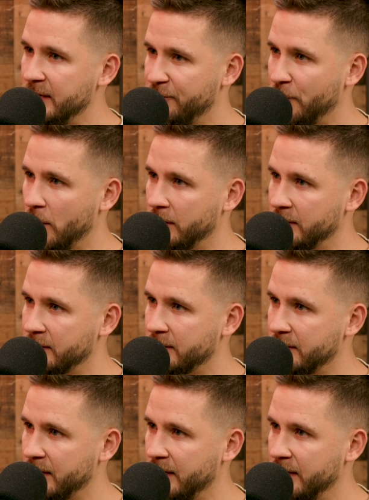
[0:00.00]
default
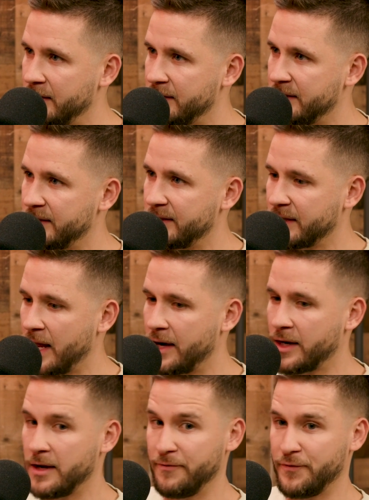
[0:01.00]
is kind of
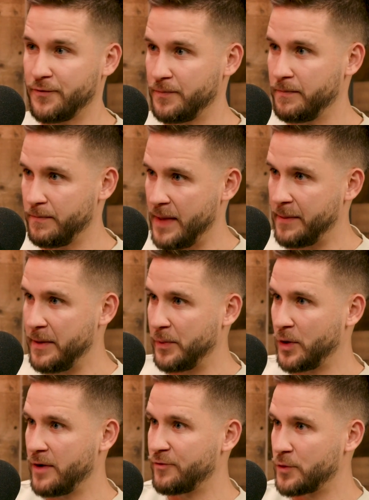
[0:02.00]
make people
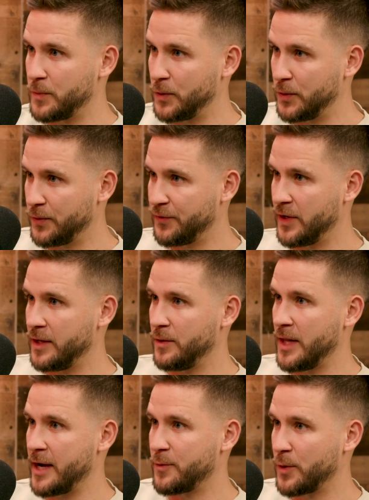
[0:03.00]
comfortable, fun,
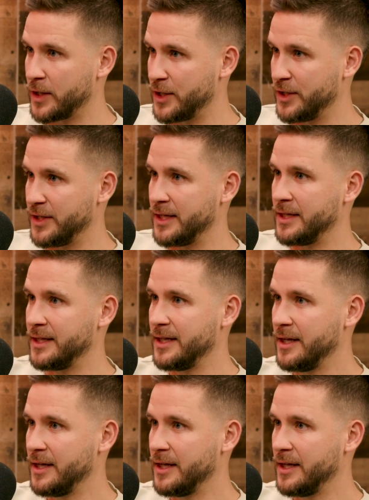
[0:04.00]
like we're good,